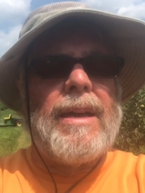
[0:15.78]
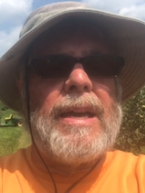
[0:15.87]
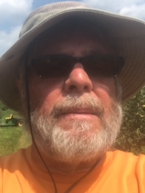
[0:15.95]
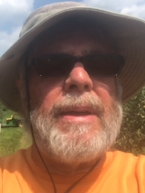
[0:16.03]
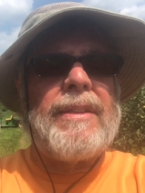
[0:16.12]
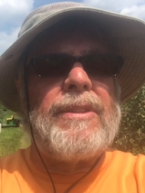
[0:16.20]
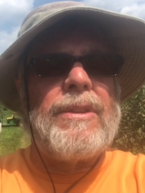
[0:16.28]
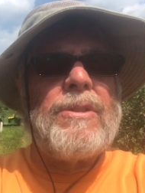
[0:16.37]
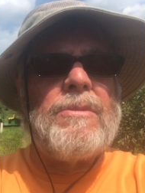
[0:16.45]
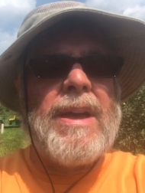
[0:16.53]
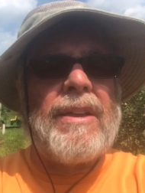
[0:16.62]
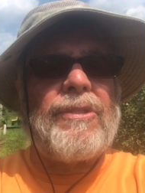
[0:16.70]
I'm at the
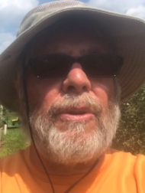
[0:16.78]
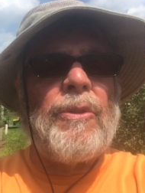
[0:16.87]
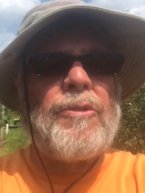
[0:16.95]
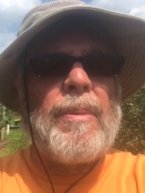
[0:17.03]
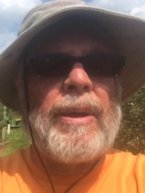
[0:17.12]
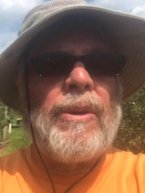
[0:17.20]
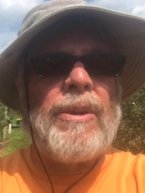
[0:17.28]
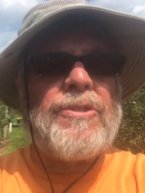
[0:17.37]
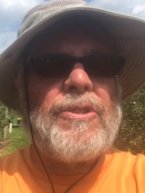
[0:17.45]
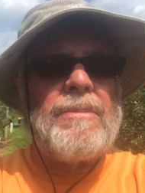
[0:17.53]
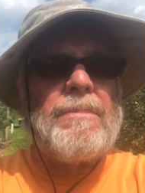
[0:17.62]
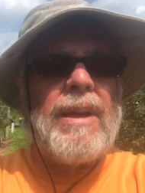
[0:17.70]
UMass Cold Spring
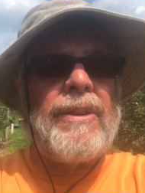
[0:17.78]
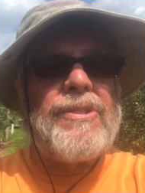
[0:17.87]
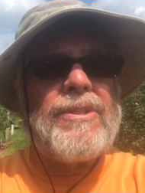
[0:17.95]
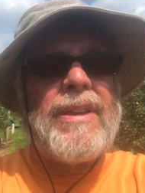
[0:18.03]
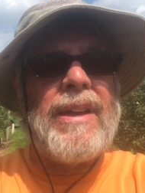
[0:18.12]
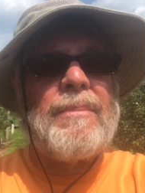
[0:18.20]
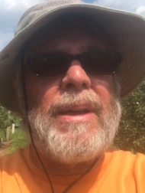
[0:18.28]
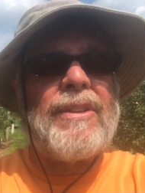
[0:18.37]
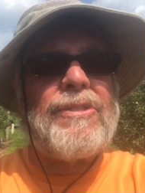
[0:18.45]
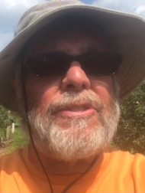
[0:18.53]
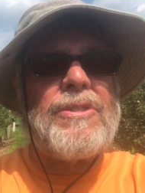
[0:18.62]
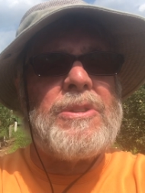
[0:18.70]
Orchard in Belchertown,
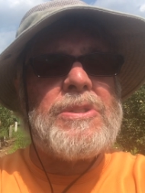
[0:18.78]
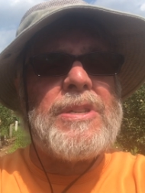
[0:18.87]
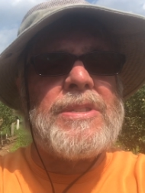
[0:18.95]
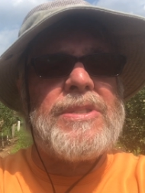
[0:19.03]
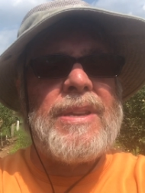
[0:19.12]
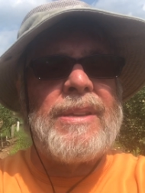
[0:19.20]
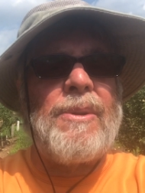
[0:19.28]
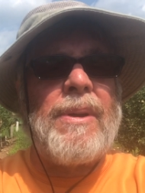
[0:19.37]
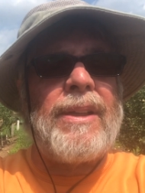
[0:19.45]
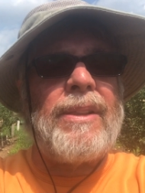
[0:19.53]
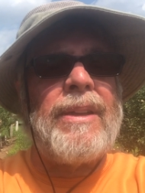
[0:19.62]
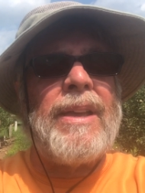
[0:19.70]
Massachusetts, and
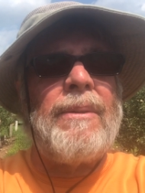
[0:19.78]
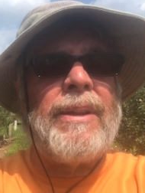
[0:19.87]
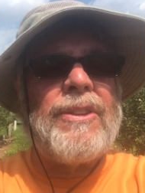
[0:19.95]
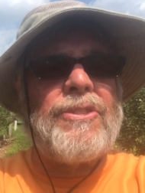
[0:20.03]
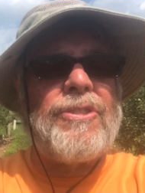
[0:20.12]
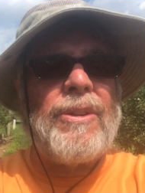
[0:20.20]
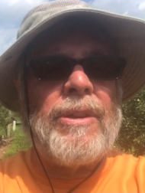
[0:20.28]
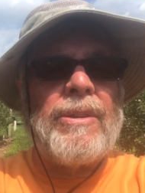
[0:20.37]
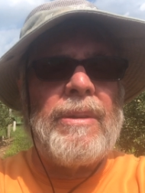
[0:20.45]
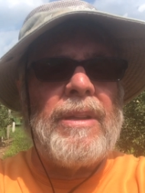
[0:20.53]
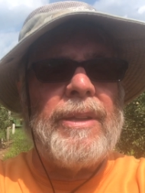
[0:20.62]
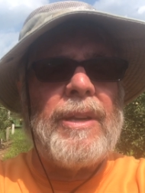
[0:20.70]
quickly I wanted to show
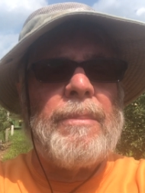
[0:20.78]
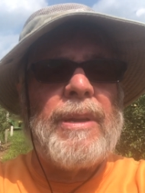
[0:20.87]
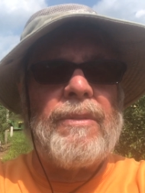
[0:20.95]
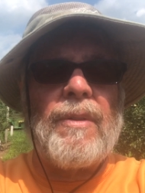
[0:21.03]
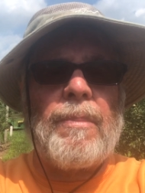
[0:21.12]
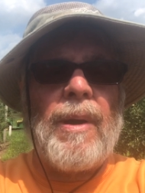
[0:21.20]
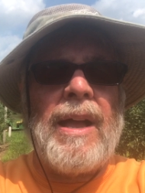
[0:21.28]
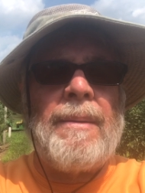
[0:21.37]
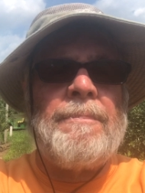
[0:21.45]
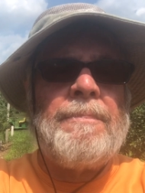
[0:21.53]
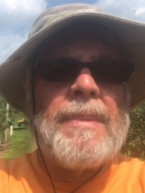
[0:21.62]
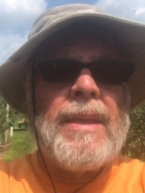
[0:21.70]
you a little bit of a
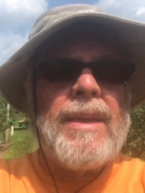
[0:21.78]
problem.